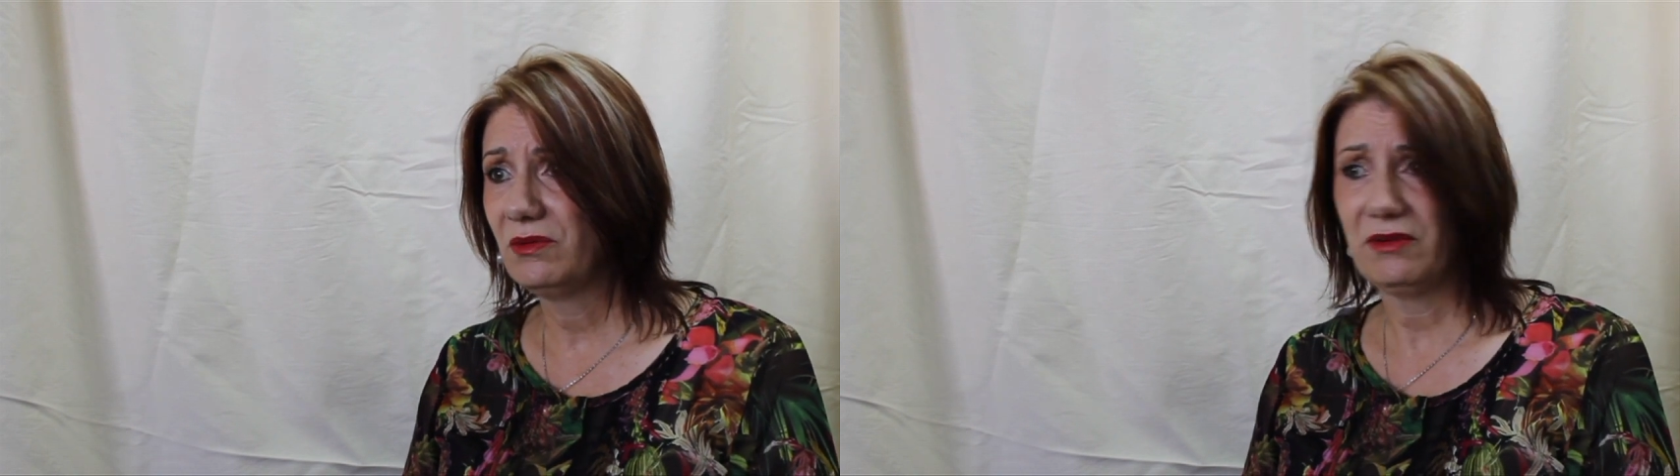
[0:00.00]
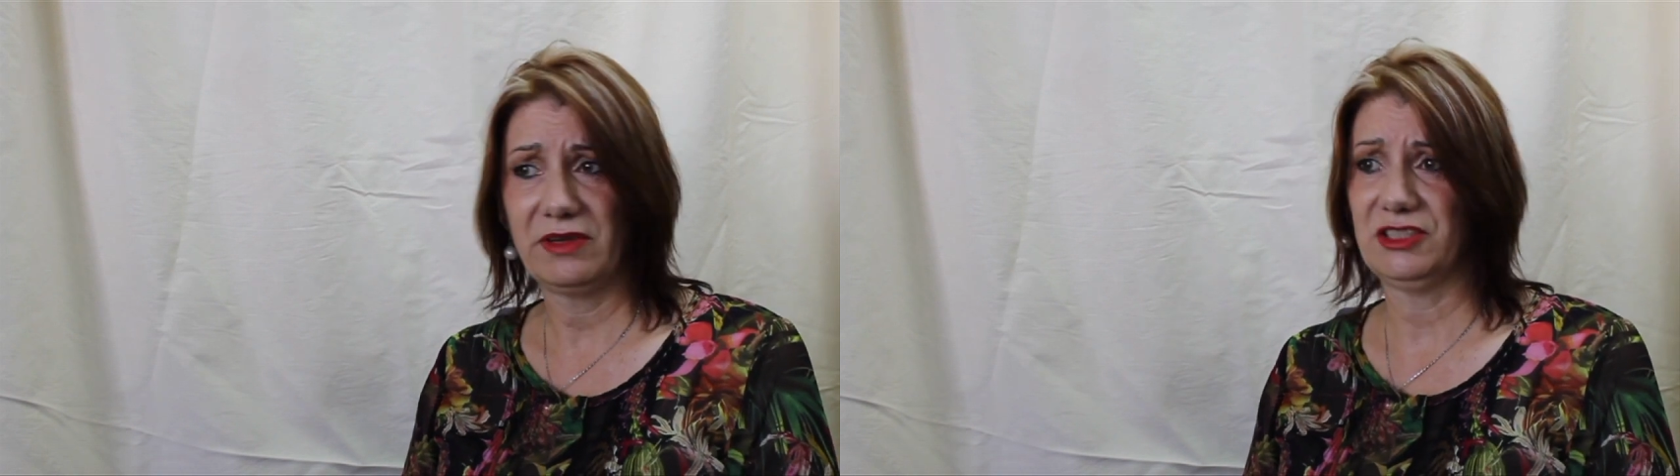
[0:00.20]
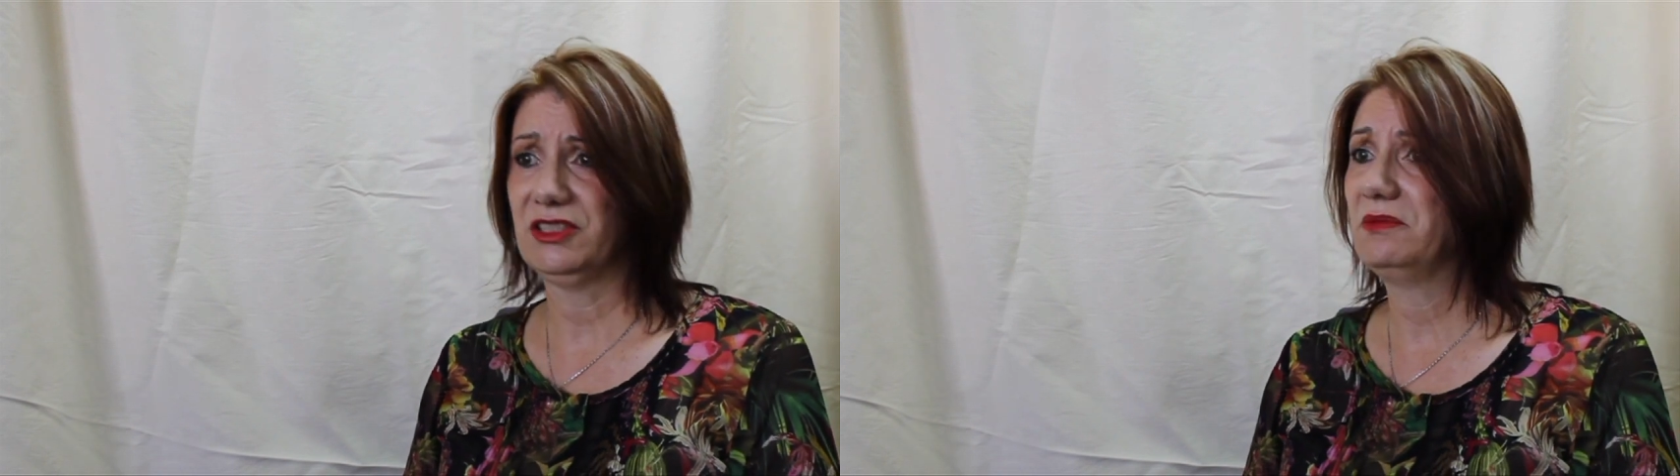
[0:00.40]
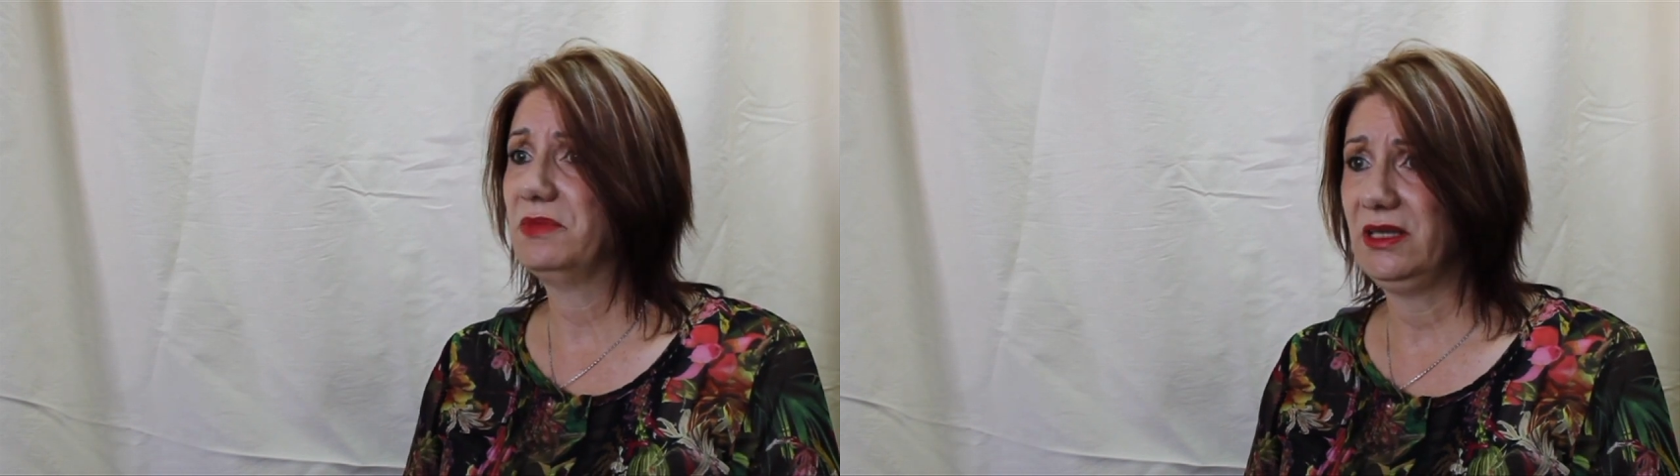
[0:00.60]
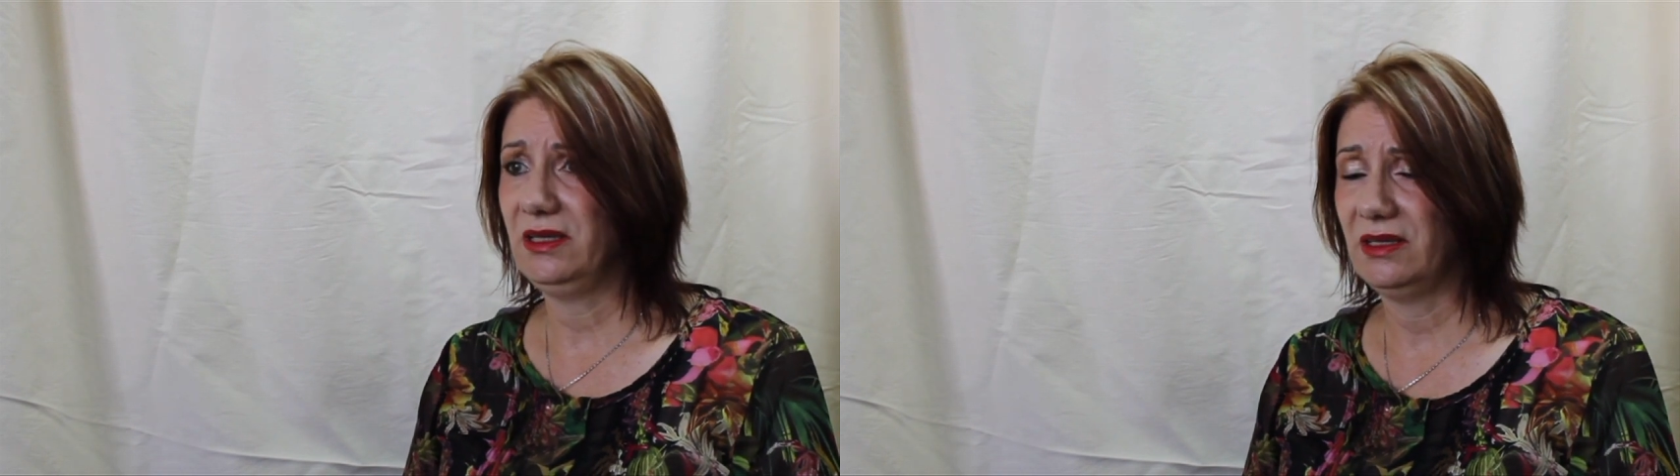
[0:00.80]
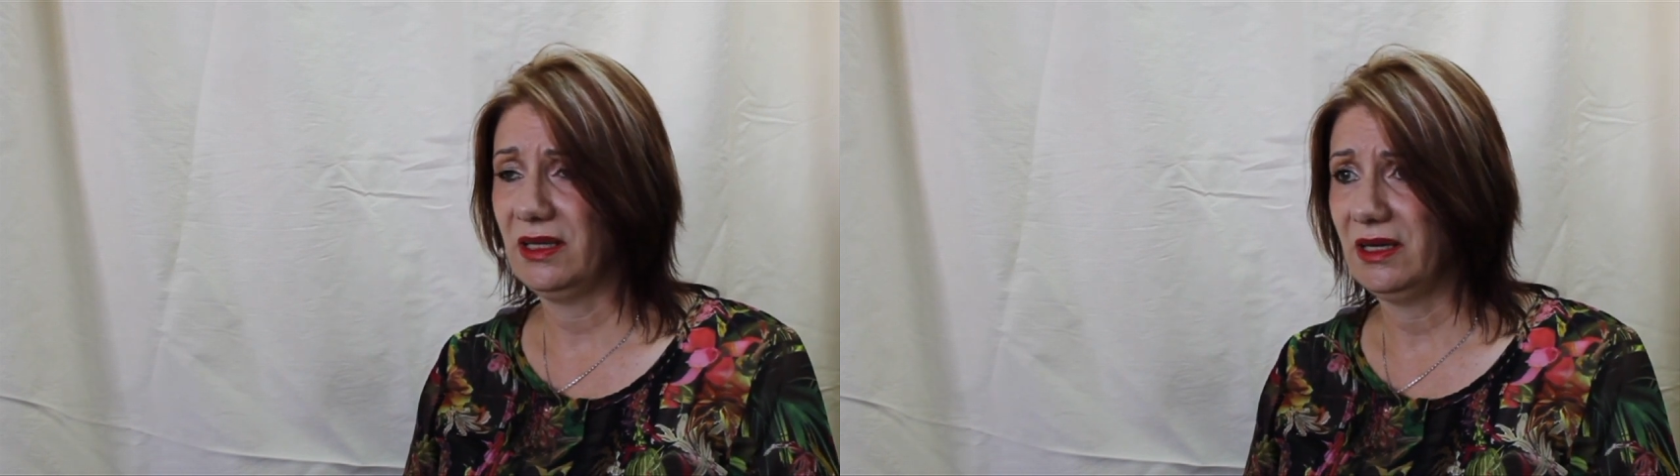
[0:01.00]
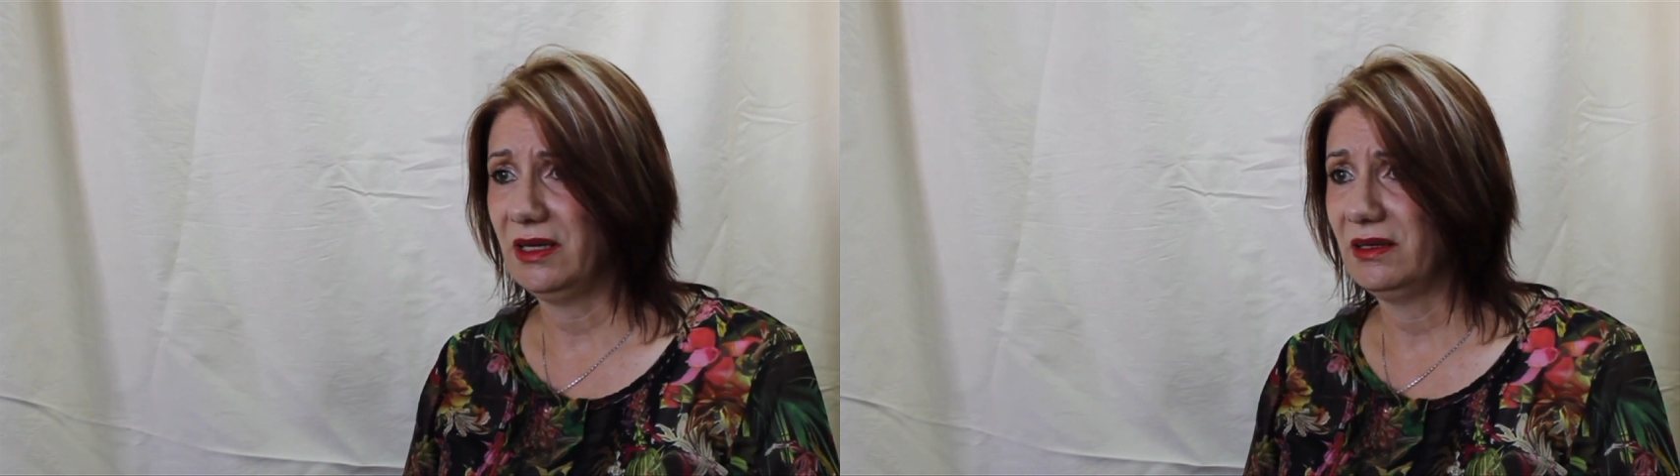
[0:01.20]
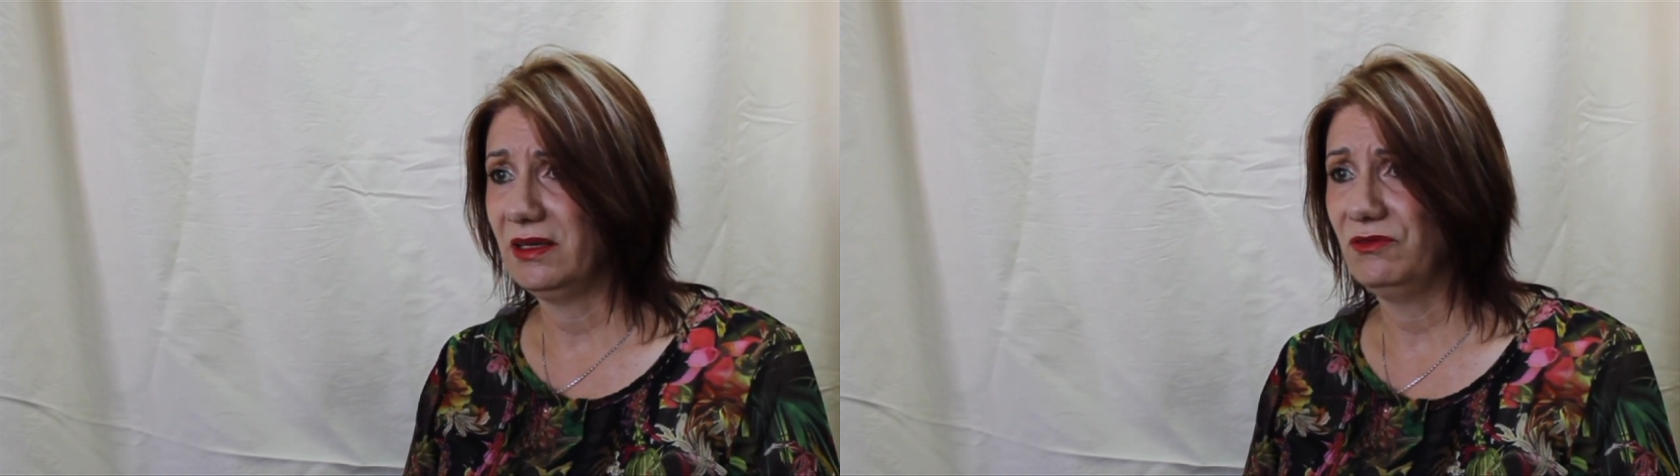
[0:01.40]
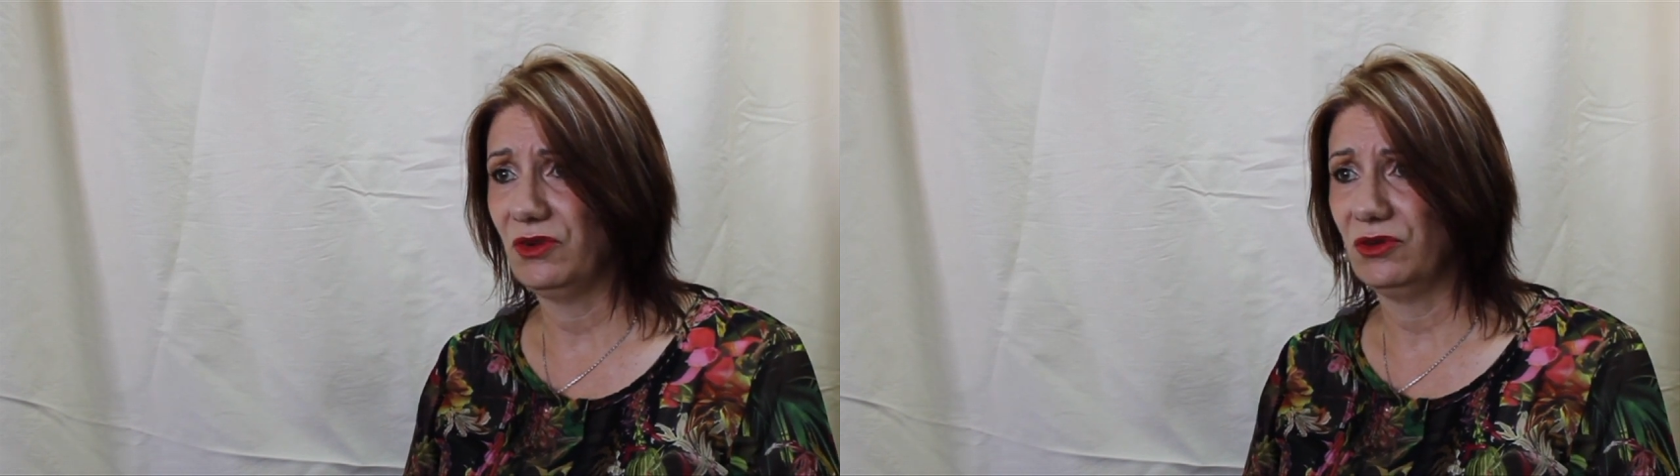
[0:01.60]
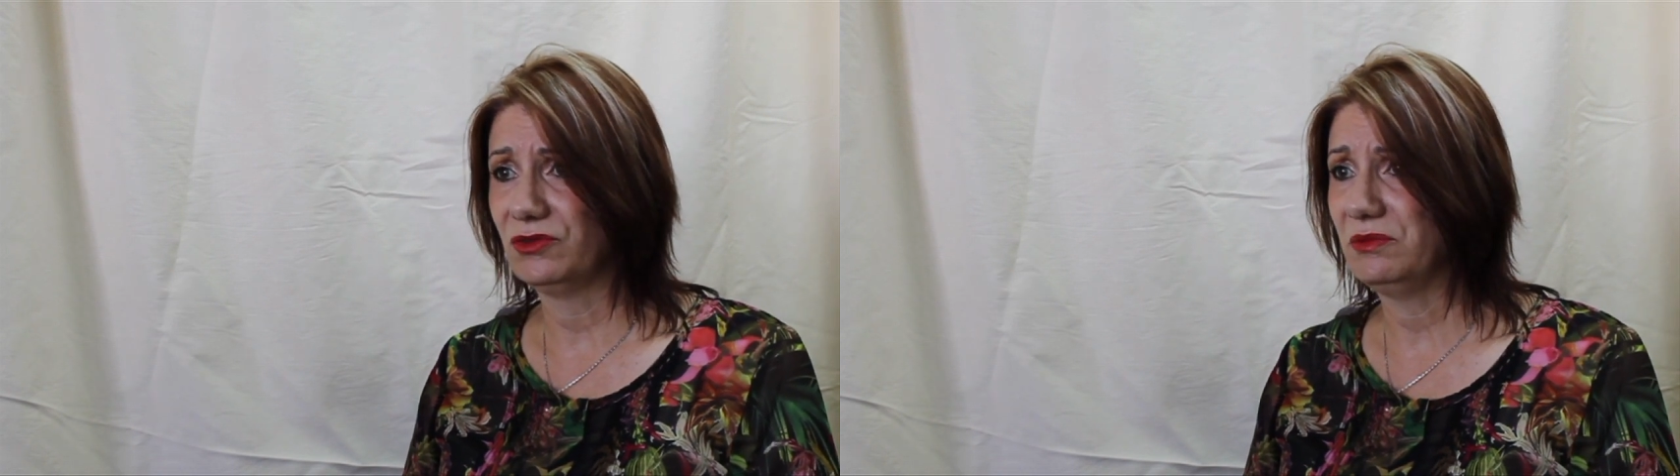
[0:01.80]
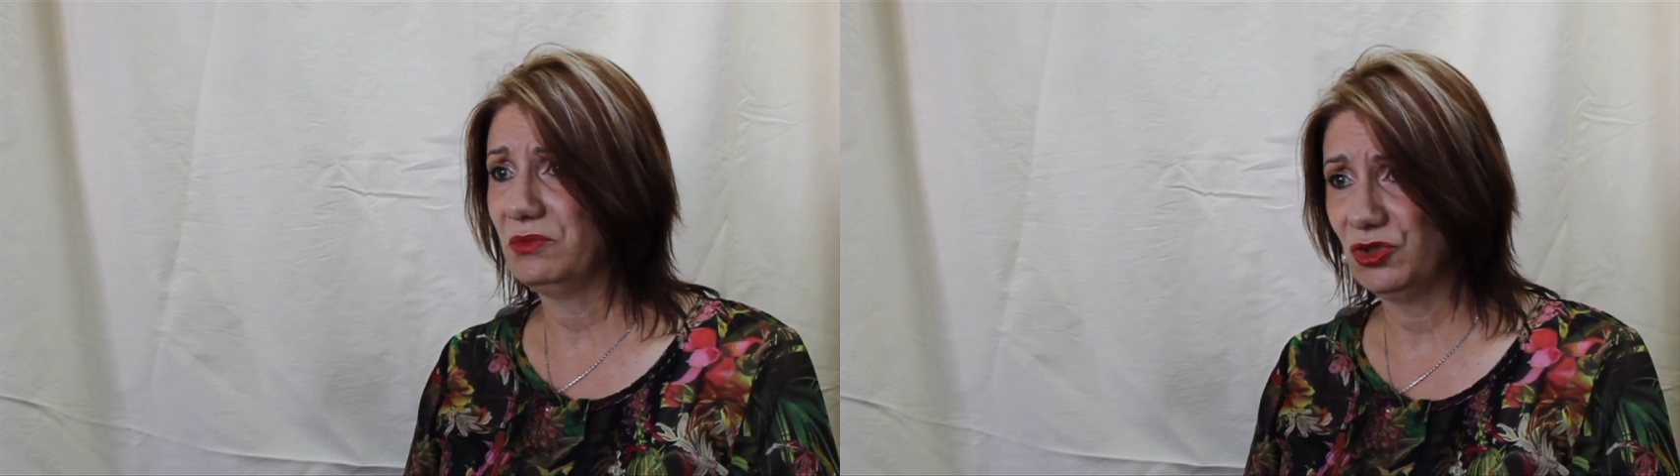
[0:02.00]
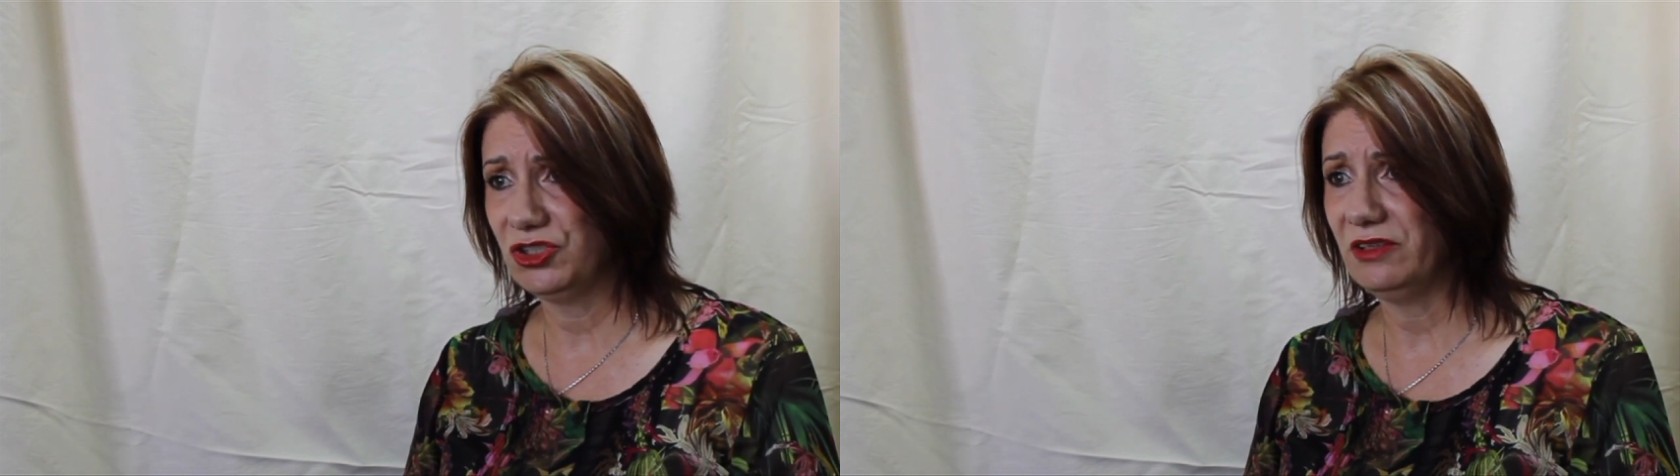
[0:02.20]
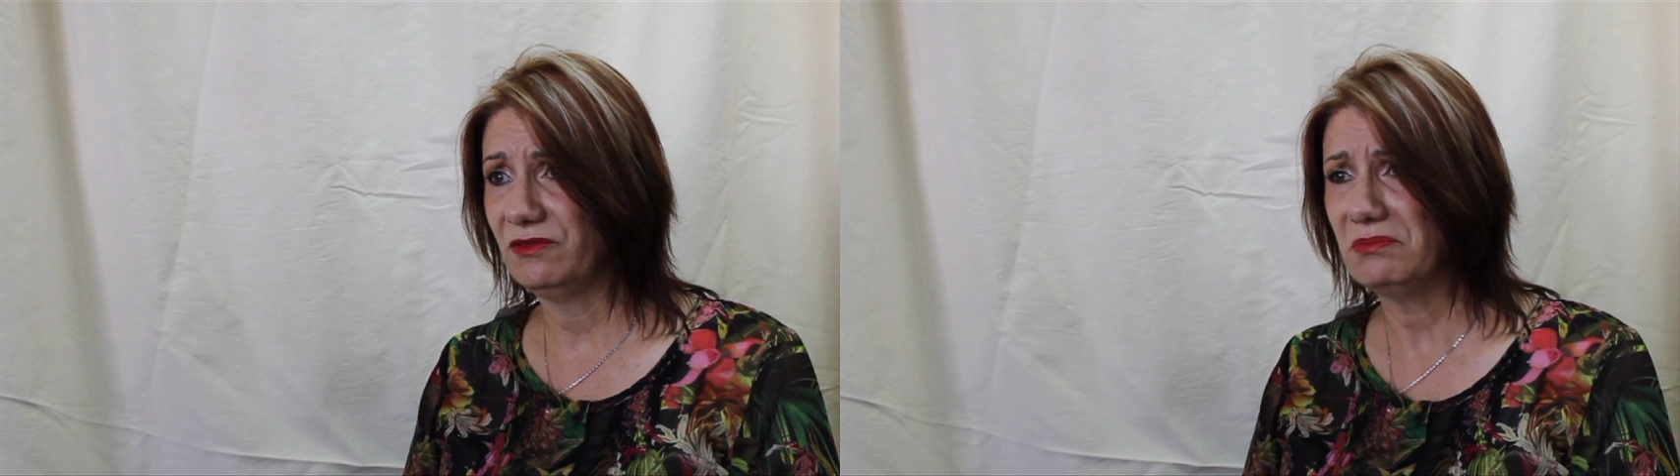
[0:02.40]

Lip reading: I've actually been involved in pushing